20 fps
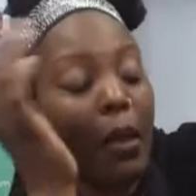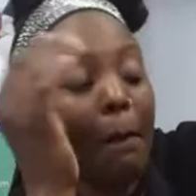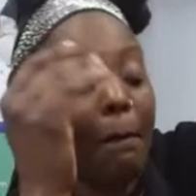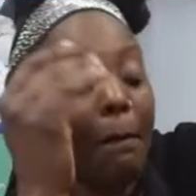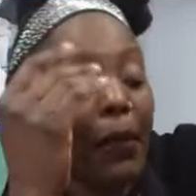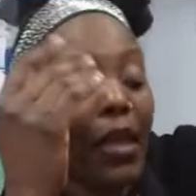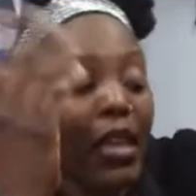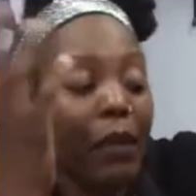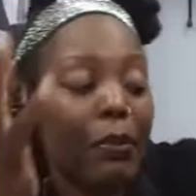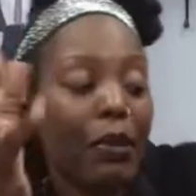
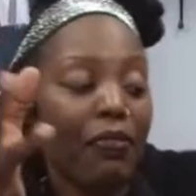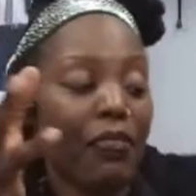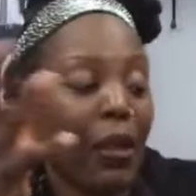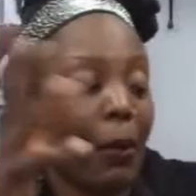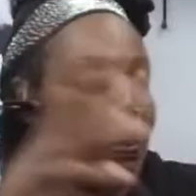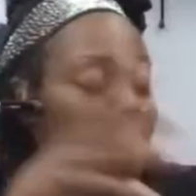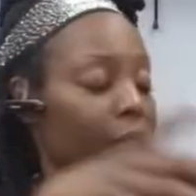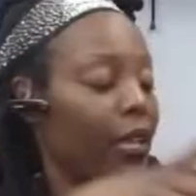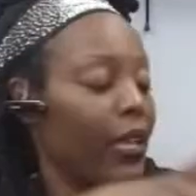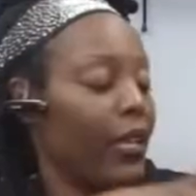Maybe if I
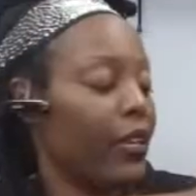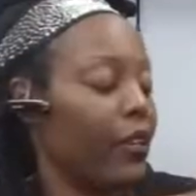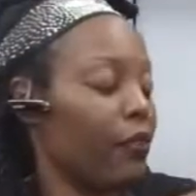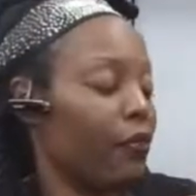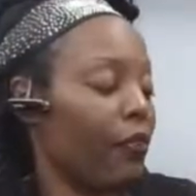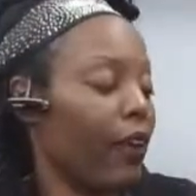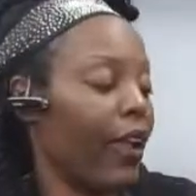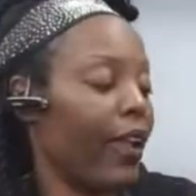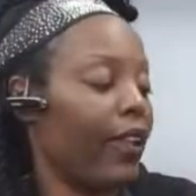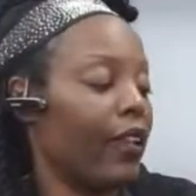played it
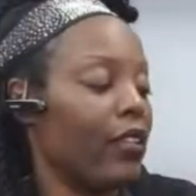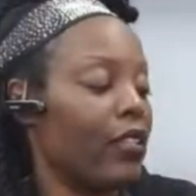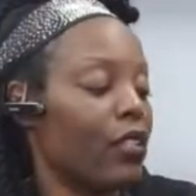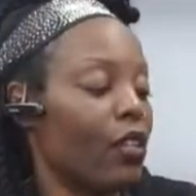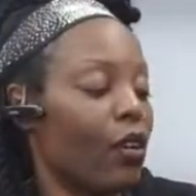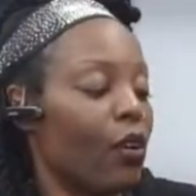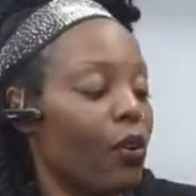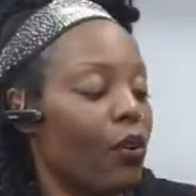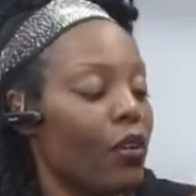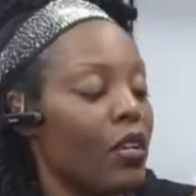right.
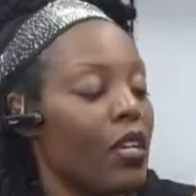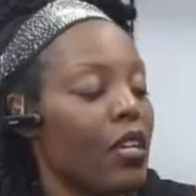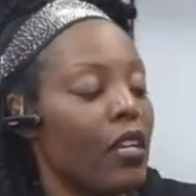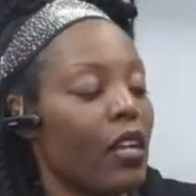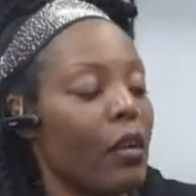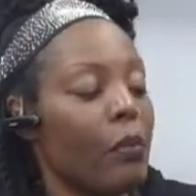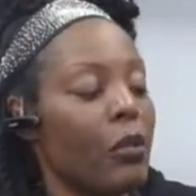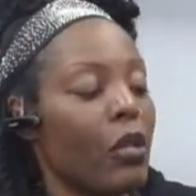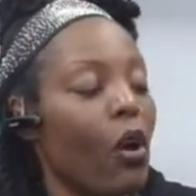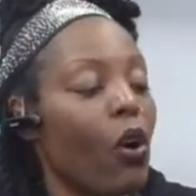So
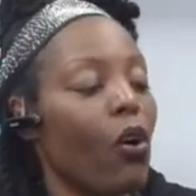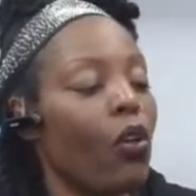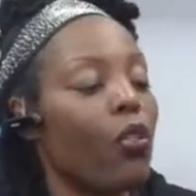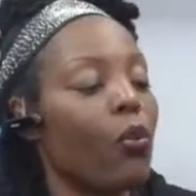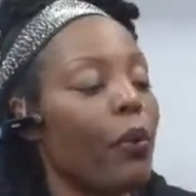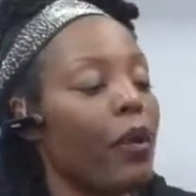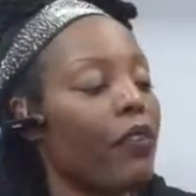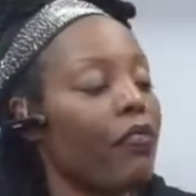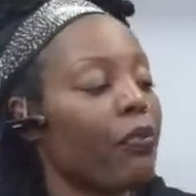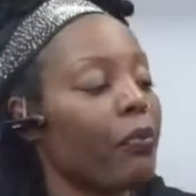coming all the
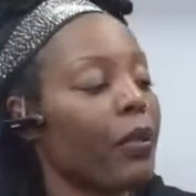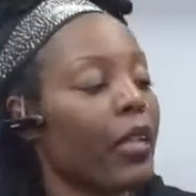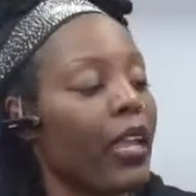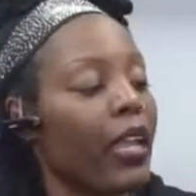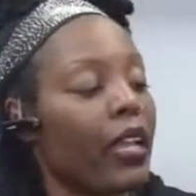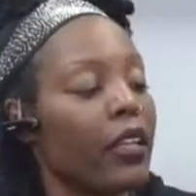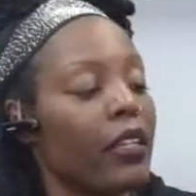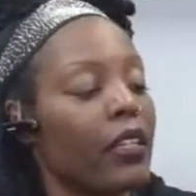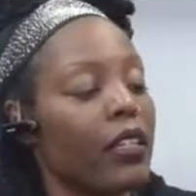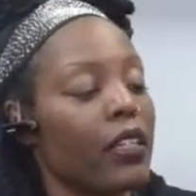way from
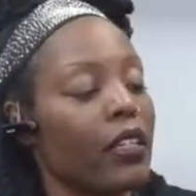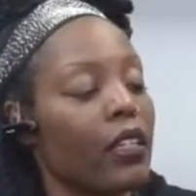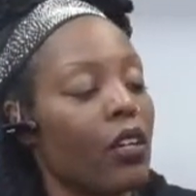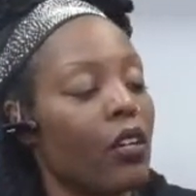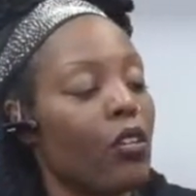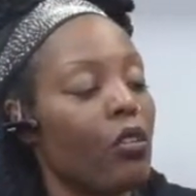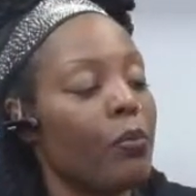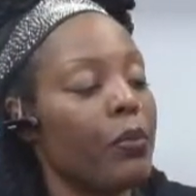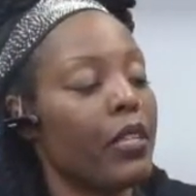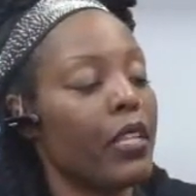Canada,
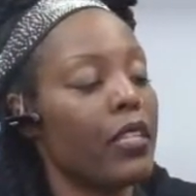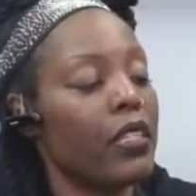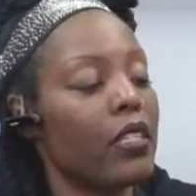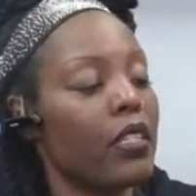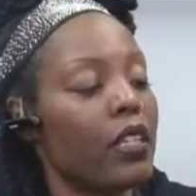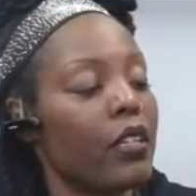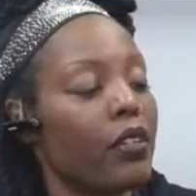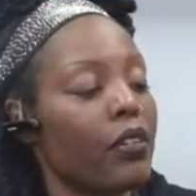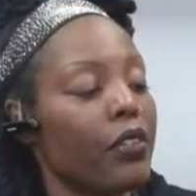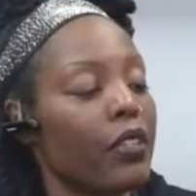Coleman has
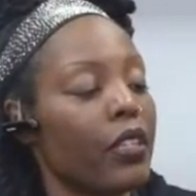done her